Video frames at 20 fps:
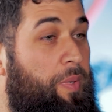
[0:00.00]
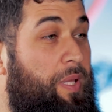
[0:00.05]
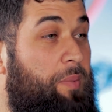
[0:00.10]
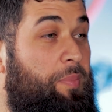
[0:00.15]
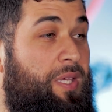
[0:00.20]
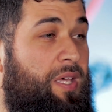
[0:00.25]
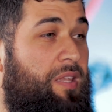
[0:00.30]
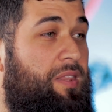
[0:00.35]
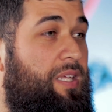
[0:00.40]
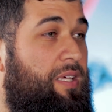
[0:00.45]

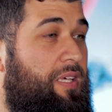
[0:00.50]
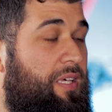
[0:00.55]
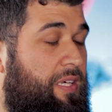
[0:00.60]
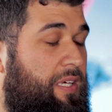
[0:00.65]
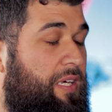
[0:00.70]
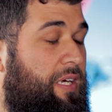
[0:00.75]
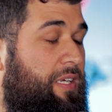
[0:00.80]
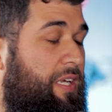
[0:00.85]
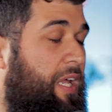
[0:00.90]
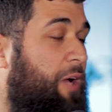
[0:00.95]
maybe I think
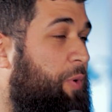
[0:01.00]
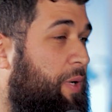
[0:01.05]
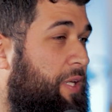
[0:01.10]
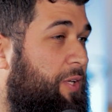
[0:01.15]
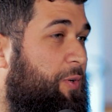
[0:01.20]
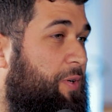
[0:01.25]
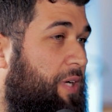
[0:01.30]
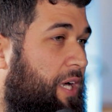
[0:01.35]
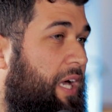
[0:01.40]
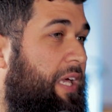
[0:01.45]
now I
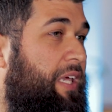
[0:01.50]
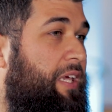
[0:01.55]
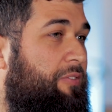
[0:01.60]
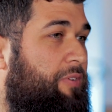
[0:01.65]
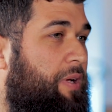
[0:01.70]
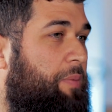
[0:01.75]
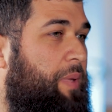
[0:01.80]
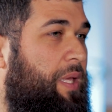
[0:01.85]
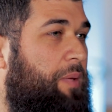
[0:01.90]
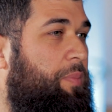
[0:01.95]
know
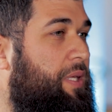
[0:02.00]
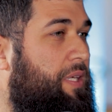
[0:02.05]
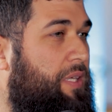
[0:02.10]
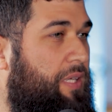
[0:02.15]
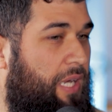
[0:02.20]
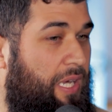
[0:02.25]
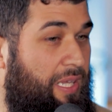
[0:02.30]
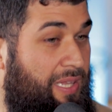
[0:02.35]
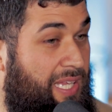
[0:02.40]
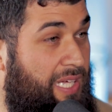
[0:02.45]
iERA maybe
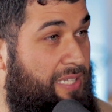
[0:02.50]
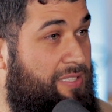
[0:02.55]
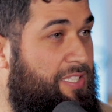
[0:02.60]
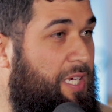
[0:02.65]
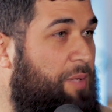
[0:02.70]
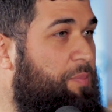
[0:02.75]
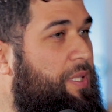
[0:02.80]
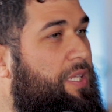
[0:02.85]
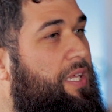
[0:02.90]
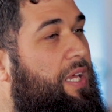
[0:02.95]
at that
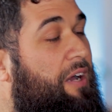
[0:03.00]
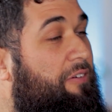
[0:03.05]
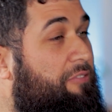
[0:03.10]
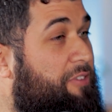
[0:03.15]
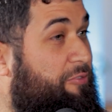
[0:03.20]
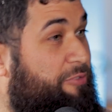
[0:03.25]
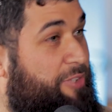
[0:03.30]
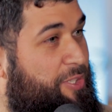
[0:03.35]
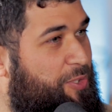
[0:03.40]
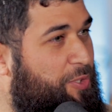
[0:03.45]
time didn't have
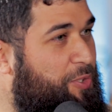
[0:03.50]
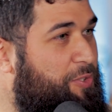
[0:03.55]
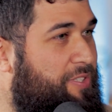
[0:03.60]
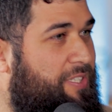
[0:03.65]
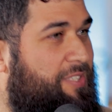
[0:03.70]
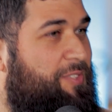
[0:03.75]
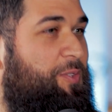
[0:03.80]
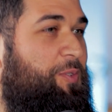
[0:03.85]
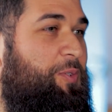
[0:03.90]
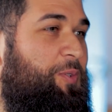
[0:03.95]
the
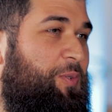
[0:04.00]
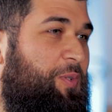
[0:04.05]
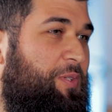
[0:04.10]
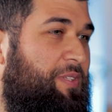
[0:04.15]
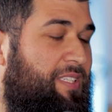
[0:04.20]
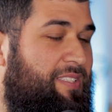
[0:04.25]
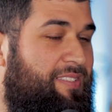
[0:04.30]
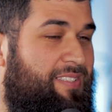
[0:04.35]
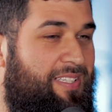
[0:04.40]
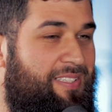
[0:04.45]
resources to do all
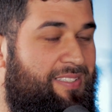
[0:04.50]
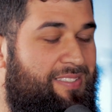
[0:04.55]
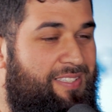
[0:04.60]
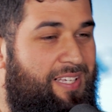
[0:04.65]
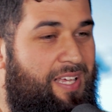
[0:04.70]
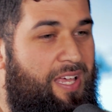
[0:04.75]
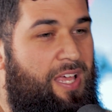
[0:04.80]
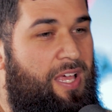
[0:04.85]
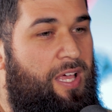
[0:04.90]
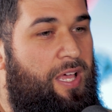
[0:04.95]
these things.
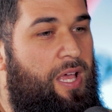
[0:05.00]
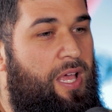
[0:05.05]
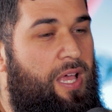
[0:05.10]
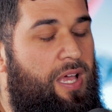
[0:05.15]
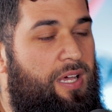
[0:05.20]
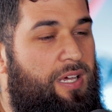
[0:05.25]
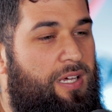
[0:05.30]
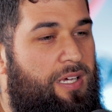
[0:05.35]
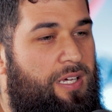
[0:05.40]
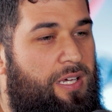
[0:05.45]

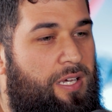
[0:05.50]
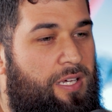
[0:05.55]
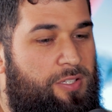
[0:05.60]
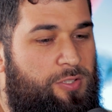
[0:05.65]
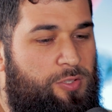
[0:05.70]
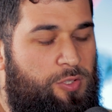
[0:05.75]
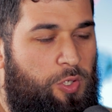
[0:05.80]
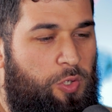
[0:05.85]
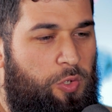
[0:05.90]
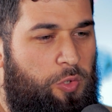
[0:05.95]

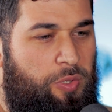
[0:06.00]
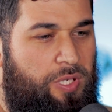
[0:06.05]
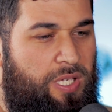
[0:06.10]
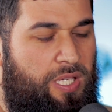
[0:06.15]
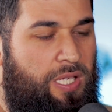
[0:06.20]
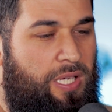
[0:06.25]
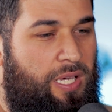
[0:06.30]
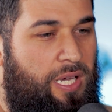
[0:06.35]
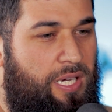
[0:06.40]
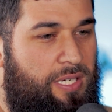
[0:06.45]
So
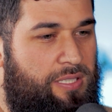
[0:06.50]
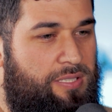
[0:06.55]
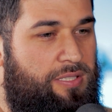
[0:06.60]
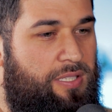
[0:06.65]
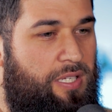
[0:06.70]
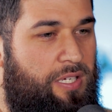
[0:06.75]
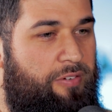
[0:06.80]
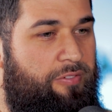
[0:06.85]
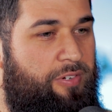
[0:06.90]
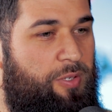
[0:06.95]
he asked
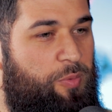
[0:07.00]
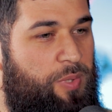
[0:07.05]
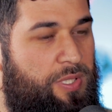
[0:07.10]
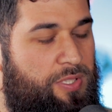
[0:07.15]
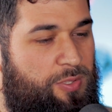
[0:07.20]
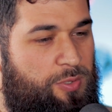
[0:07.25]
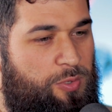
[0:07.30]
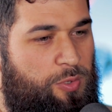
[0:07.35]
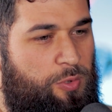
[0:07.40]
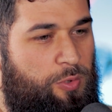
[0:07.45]
everyone
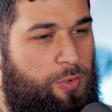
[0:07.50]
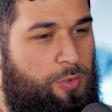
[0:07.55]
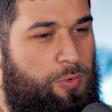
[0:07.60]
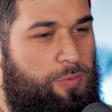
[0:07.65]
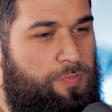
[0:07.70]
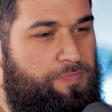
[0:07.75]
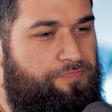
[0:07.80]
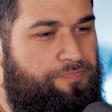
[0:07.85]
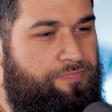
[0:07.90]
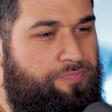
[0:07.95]

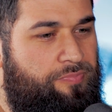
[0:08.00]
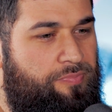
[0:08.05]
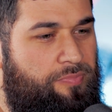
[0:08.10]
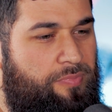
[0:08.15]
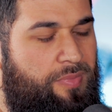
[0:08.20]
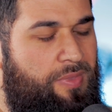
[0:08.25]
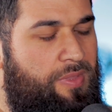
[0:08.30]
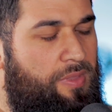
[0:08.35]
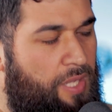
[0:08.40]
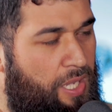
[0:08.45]
to,
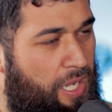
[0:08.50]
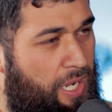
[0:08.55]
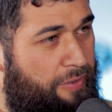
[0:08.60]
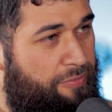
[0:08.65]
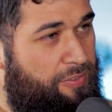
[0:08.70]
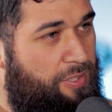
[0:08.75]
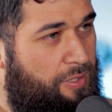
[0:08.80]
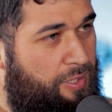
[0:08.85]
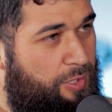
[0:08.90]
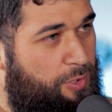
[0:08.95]

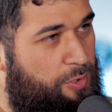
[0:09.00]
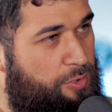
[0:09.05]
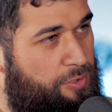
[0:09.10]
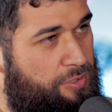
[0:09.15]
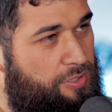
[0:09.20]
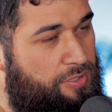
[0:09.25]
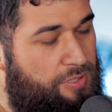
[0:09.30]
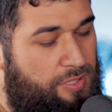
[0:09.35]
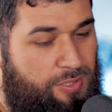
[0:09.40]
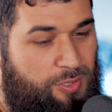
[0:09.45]
after the
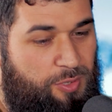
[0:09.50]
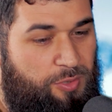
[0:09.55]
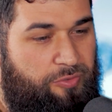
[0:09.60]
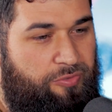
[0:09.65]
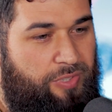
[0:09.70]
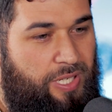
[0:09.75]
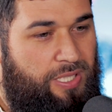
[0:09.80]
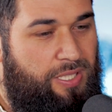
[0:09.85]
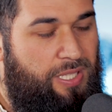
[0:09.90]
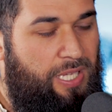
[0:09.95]
course, to
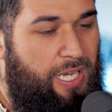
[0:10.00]
write